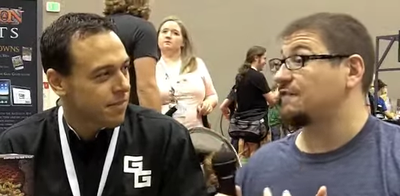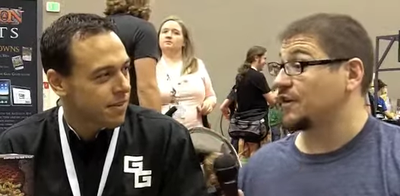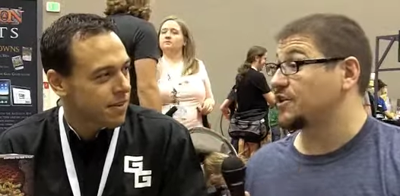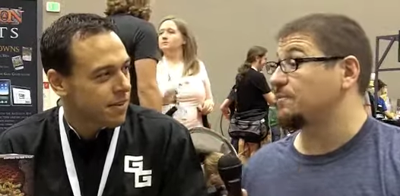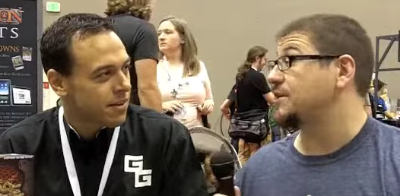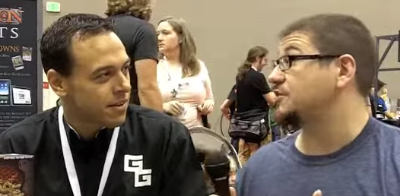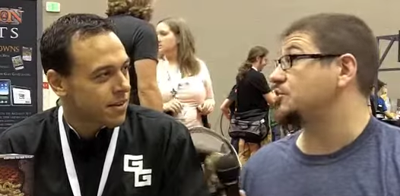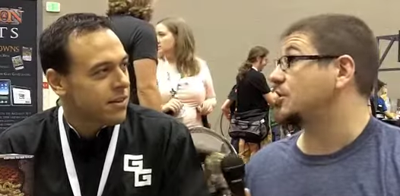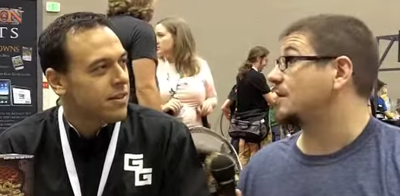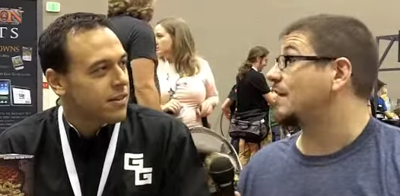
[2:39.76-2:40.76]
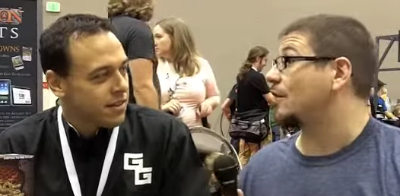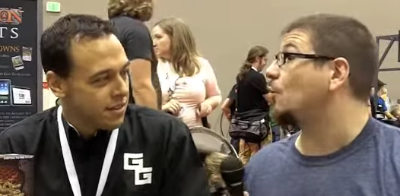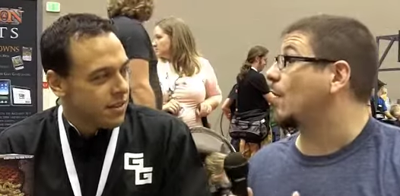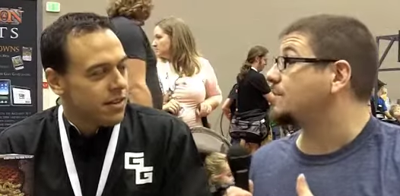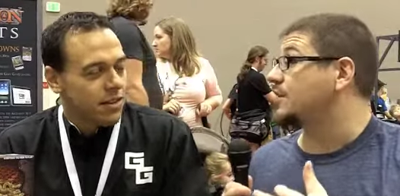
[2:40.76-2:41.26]
Speaker 1: fiction pieces or something like that on the
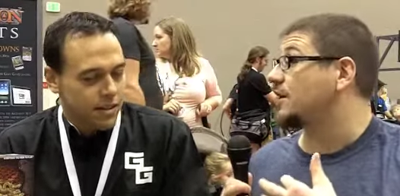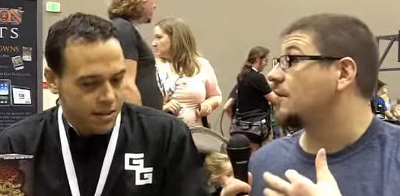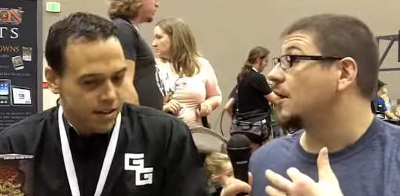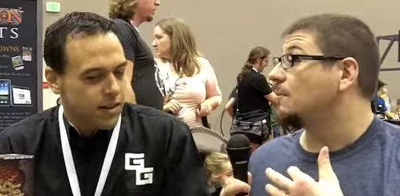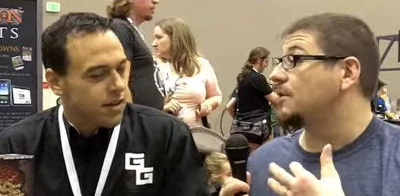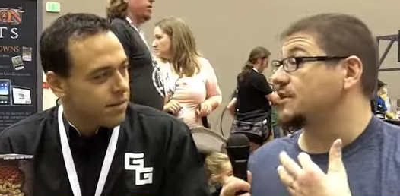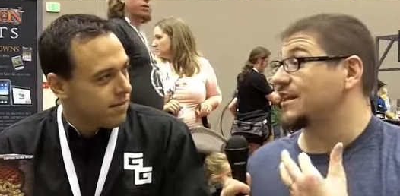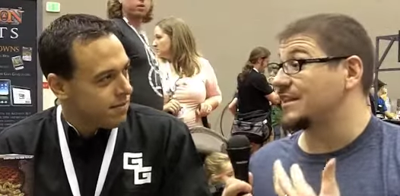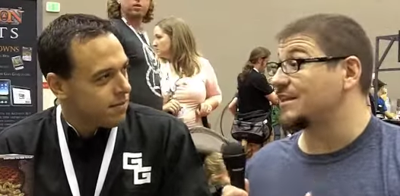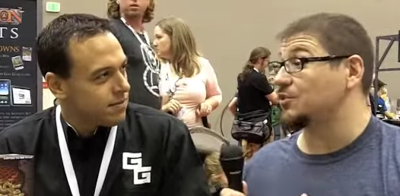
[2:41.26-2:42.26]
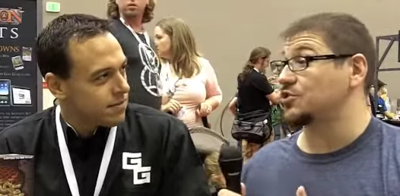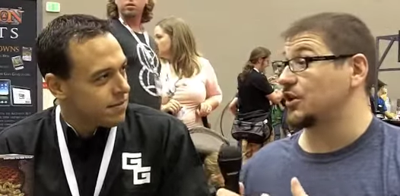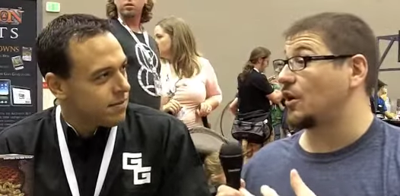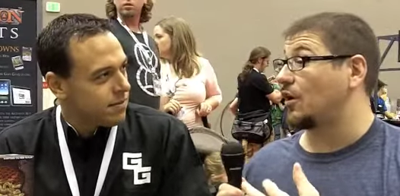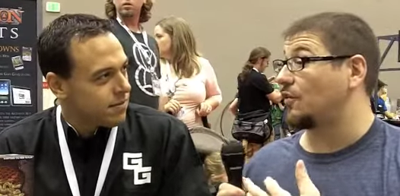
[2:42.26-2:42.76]
website? Because I think there's
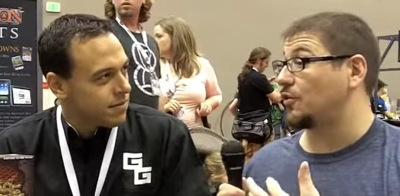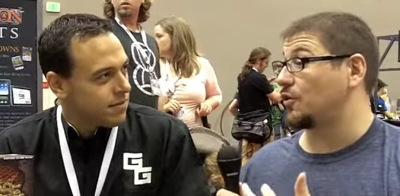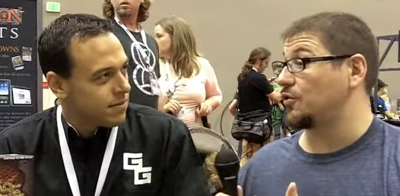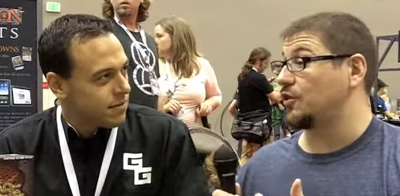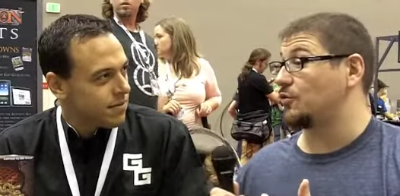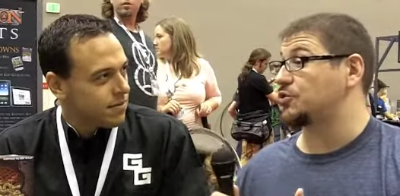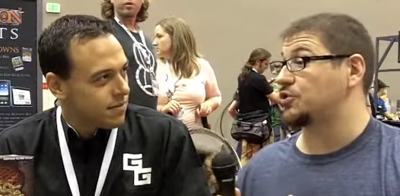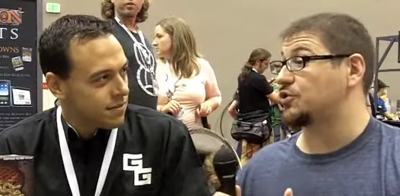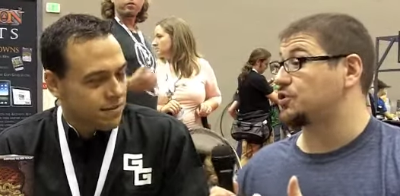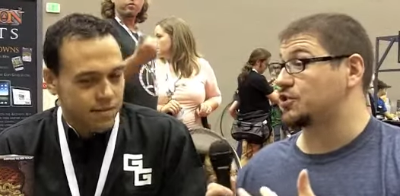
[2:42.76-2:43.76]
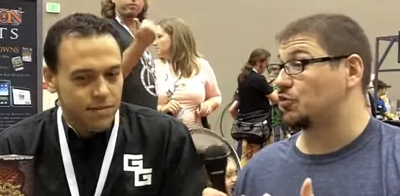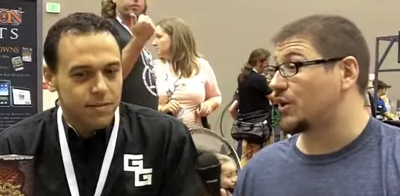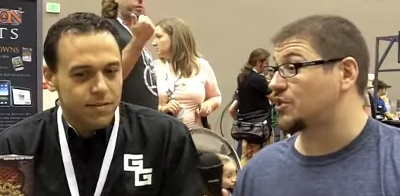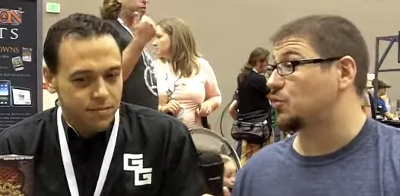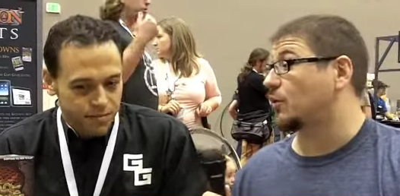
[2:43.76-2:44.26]
like there, you know, there's there's this
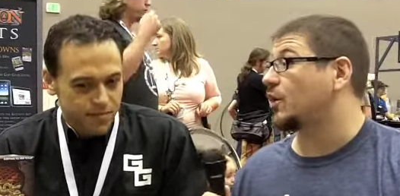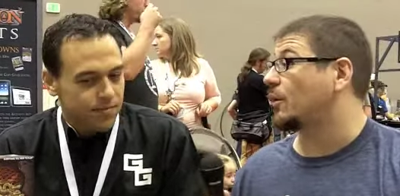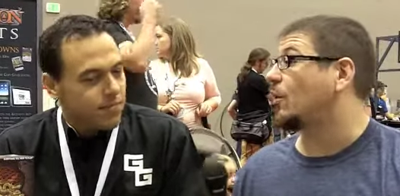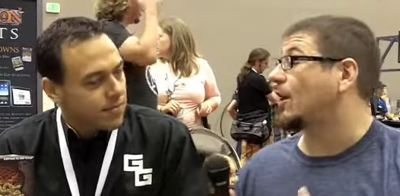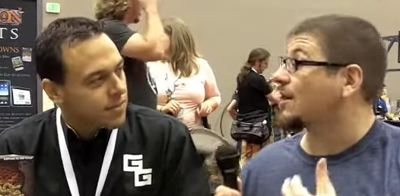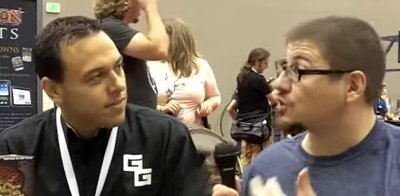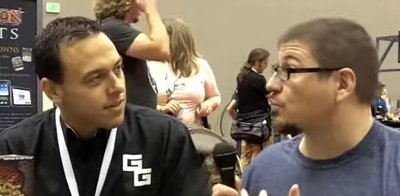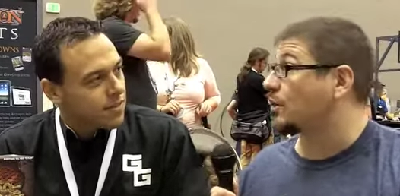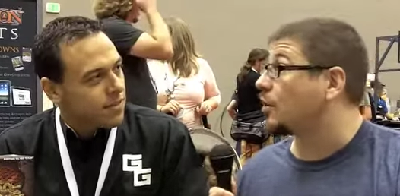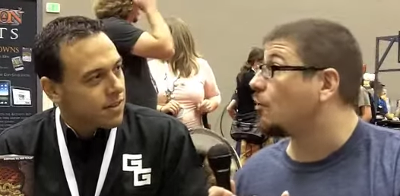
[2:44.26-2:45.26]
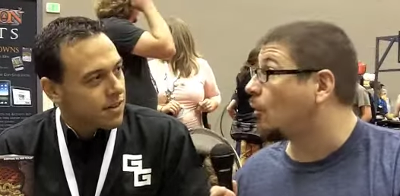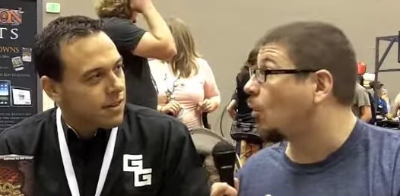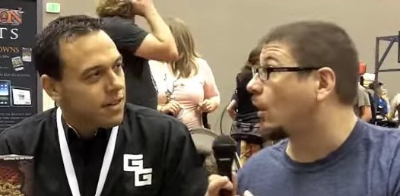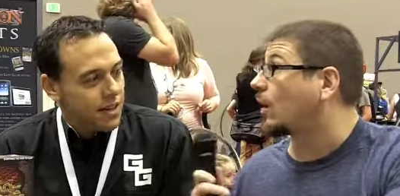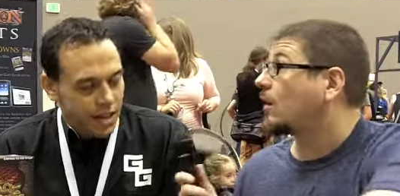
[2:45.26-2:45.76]
great story going on. I just want to know
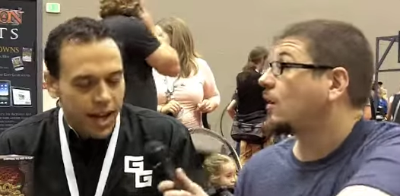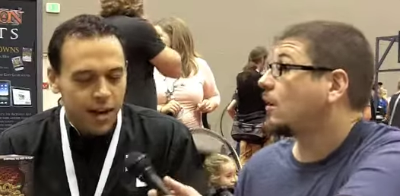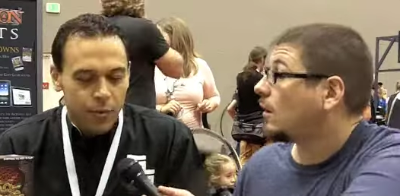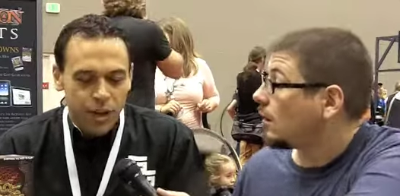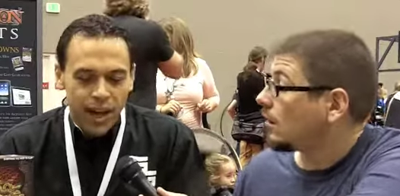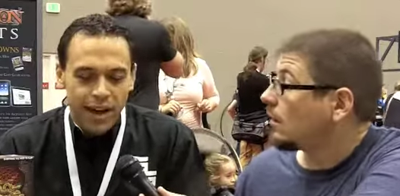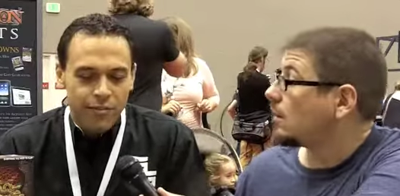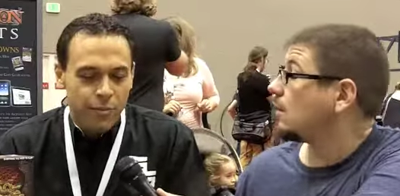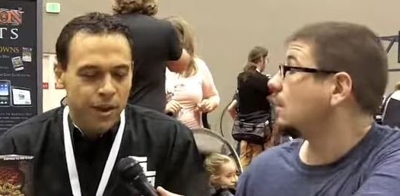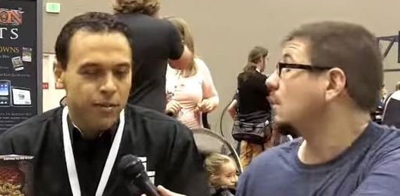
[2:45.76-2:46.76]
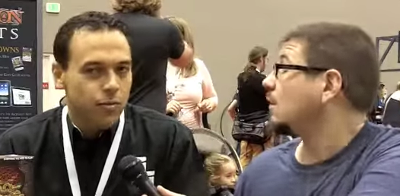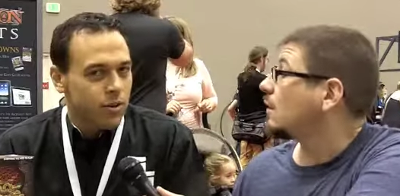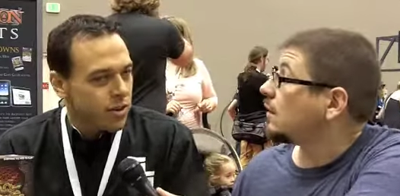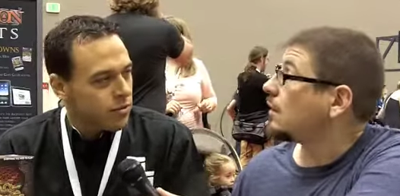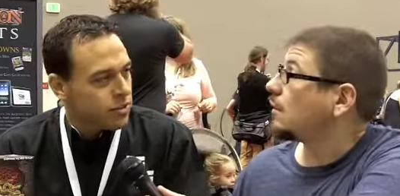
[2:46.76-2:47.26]
more.
Speaker 2: Yeah, we have we have a
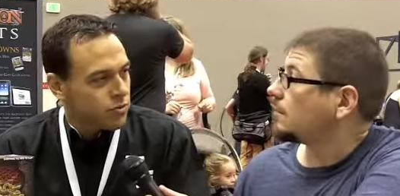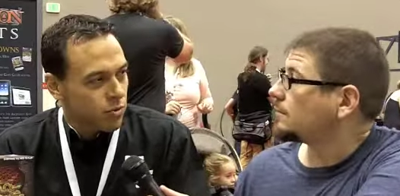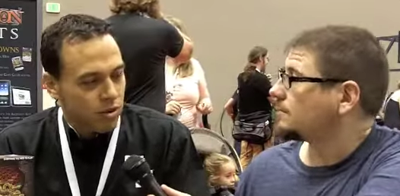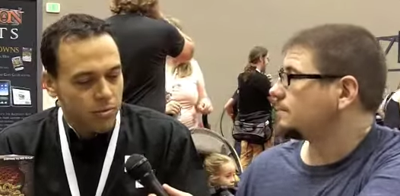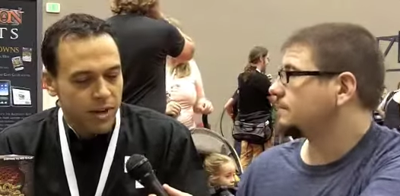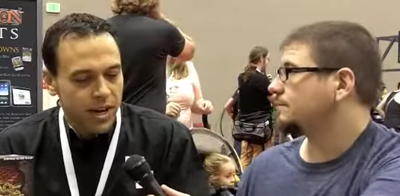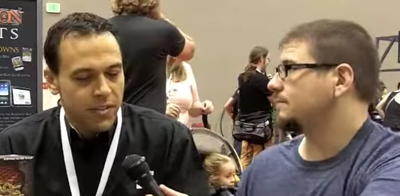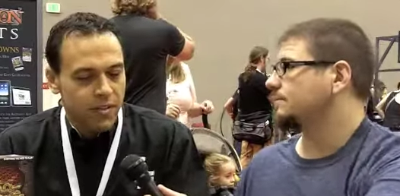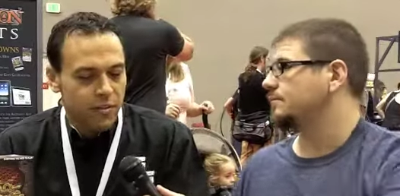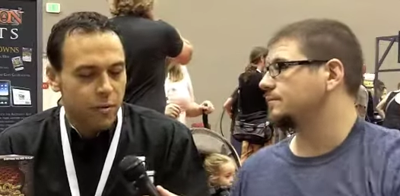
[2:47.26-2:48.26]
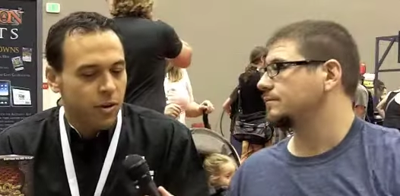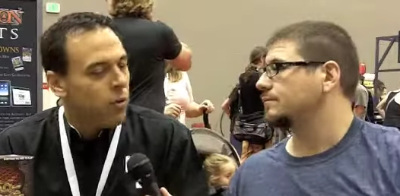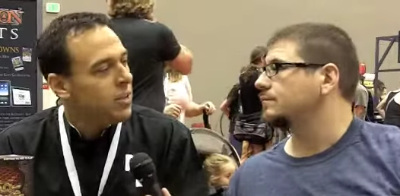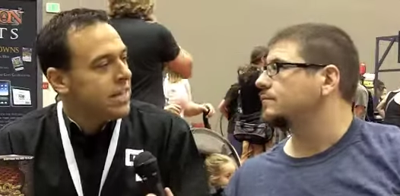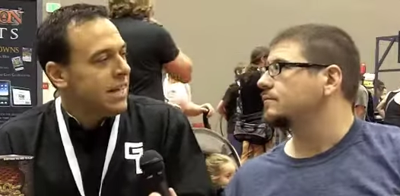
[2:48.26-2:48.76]
really rich world behind this, and we
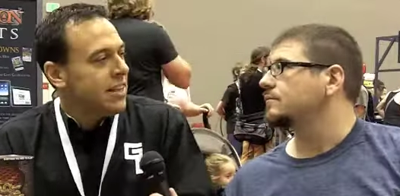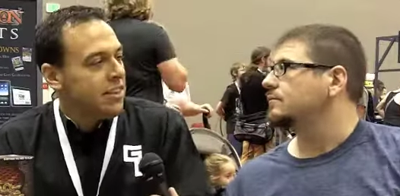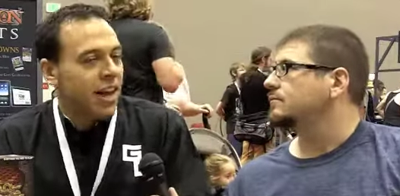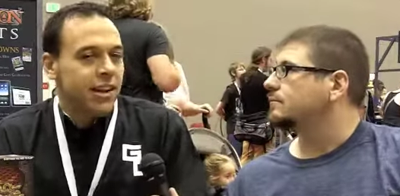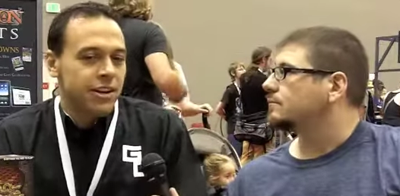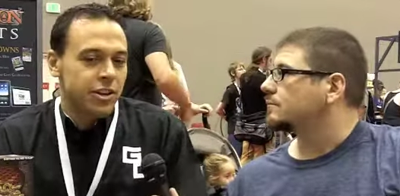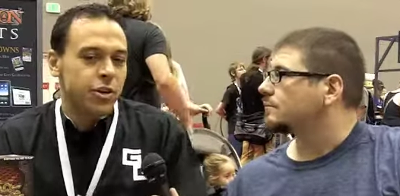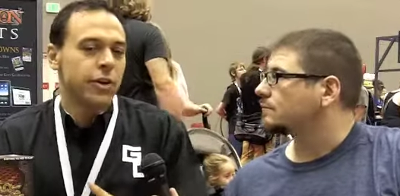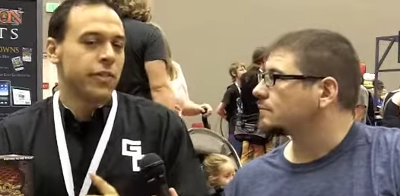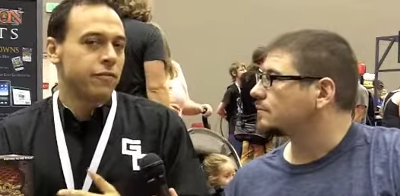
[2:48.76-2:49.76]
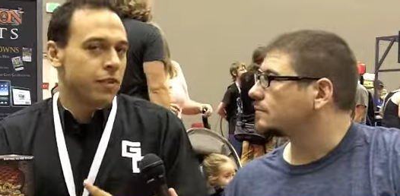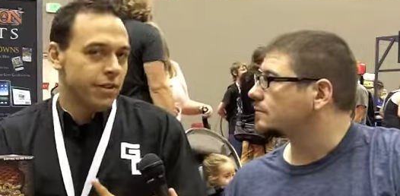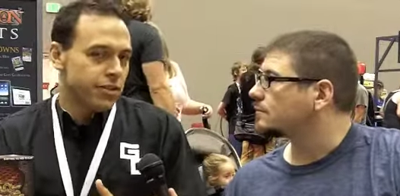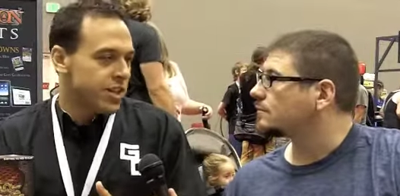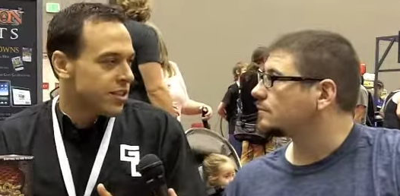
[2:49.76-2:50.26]
only hint at it, you know, in the
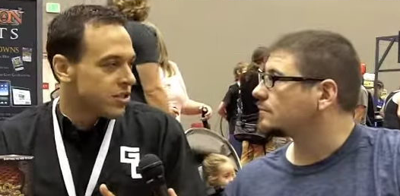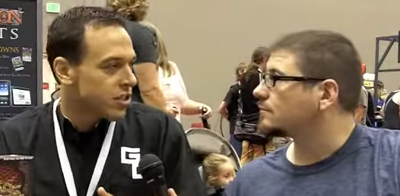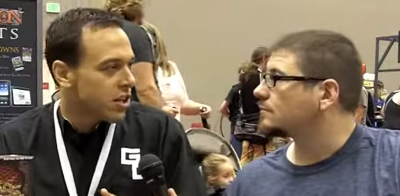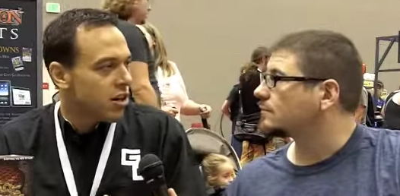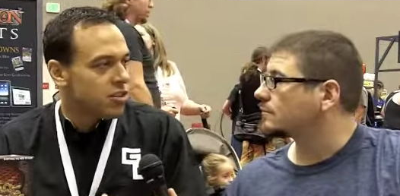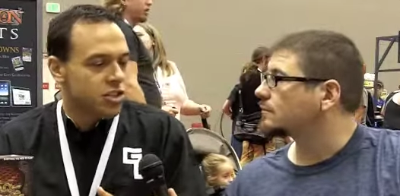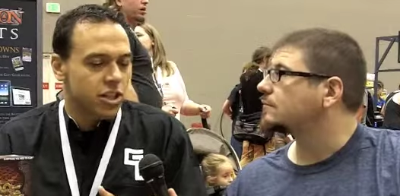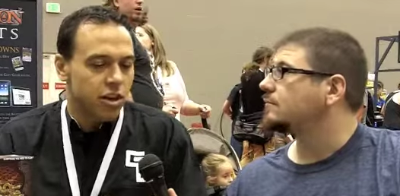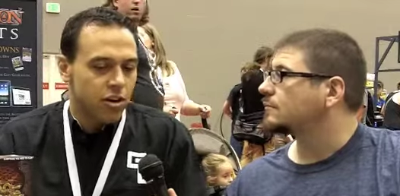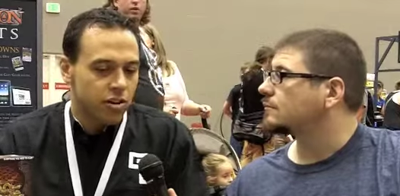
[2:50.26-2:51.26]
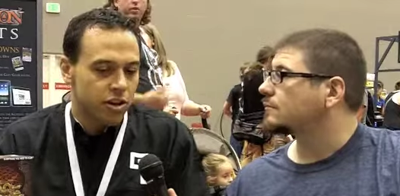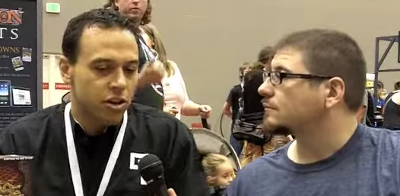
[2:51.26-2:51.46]
flavor text on the cards and the art on the